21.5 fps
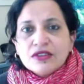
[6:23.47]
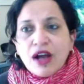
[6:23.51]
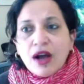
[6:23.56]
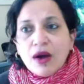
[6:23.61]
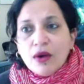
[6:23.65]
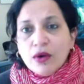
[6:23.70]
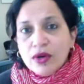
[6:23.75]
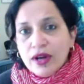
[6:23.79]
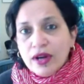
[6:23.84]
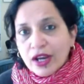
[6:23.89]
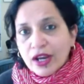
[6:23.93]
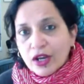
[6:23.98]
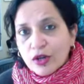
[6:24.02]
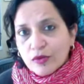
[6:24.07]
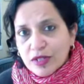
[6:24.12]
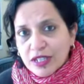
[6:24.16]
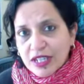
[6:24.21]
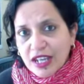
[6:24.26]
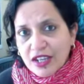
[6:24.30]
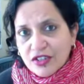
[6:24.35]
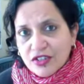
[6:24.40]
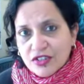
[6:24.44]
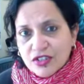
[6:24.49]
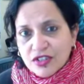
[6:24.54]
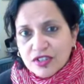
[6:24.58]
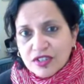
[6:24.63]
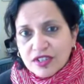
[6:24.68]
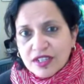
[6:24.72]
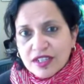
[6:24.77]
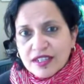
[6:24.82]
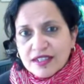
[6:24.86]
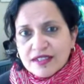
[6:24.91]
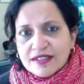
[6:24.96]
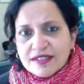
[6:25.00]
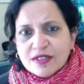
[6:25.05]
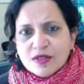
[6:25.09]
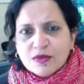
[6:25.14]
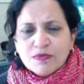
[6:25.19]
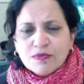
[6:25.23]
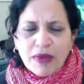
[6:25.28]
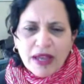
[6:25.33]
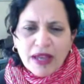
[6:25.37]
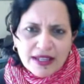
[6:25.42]
So our recommendation
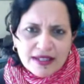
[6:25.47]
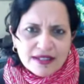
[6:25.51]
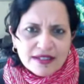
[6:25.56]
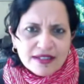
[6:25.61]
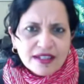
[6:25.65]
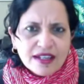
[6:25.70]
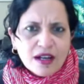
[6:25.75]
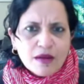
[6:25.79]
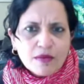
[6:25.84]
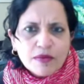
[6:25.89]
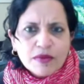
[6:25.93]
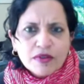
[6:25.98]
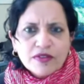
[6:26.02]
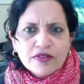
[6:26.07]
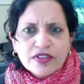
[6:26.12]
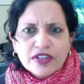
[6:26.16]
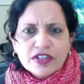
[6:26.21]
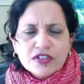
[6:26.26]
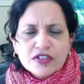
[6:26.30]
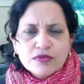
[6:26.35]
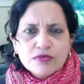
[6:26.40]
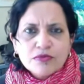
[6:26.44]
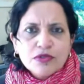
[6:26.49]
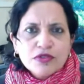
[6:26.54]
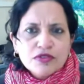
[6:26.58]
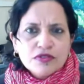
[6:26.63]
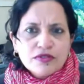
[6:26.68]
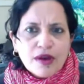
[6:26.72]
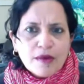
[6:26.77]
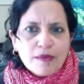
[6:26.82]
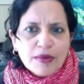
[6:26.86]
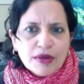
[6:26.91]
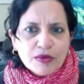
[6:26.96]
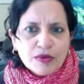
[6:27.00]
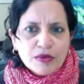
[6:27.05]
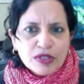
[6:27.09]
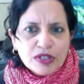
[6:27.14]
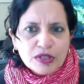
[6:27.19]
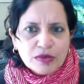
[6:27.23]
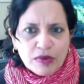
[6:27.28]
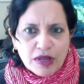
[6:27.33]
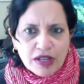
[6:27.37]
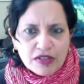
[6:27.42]
is spend a couple of years bootstrapping
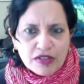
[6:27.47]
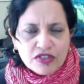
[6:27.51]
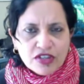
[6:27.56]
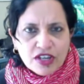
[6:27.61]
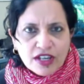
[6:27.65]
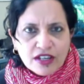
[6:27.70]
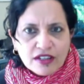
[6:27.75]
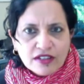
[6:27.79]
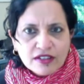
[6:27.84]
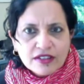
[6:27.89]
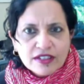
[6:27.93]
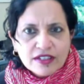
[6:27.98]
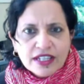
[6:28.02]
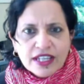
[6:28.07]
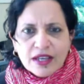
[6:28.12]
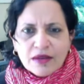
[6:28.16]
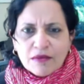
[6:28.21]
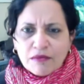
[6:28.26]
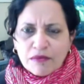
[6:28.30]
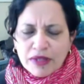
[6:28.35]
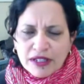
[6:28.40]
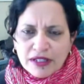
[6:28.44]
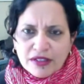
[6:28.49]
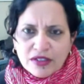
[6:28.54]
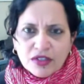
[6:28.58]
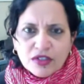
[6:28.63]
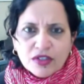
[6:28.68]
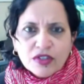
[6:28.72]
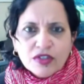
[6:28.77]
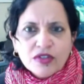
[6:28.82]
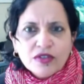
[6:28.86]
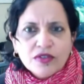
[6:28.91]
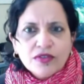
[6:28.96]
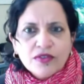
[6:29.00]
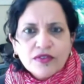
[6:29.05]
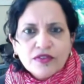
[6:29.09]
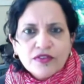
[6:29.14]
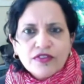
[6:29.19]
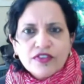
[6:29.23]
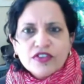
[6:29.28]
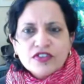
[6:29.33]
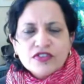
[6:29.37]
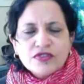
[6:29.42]
with a paycheck. Build
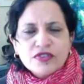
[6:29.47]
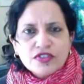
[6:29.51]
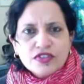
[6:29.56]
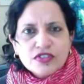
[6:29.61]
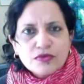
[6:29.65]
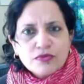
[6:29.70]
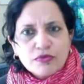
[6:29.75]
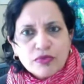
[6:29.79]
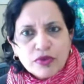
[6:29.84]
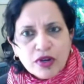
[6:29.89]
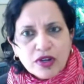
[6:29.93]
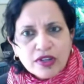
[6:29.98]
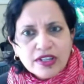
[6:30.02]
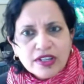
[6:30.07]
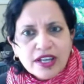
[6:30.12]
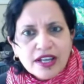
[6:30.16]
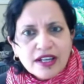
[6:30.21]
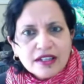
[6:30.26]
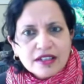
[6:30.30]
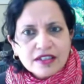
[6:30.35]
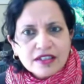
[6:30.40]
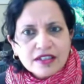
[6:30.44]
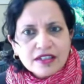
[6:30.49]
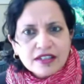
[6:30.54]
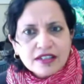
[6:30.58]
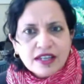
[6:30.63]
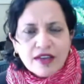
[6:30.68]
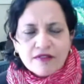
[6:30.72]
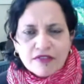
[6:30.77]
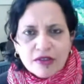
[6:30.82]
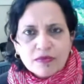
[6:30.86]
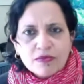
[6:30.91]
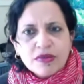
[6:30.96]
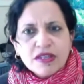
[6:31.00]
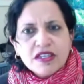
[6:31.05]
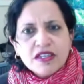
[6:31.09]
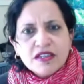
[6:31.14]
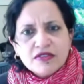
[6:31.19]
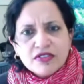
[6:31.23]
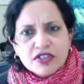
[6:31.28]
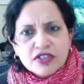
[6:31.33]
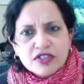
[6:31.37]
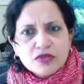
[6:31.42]
your first version product,
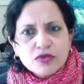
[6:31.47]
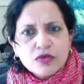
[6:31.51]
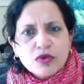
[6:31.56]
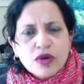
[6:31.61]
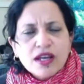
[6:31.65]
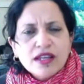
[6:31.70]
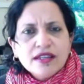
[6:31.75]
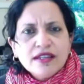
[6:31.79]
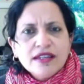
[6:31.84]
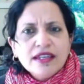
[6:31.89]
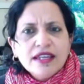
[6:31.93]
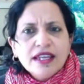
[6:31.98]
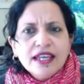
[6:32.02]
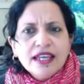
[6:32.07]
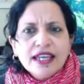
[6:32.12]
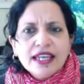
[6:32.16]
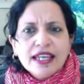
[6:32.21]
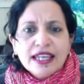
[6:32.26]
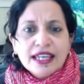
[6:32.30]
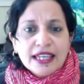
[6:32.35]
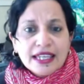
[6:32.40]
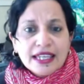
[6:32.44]
MVP, version 1,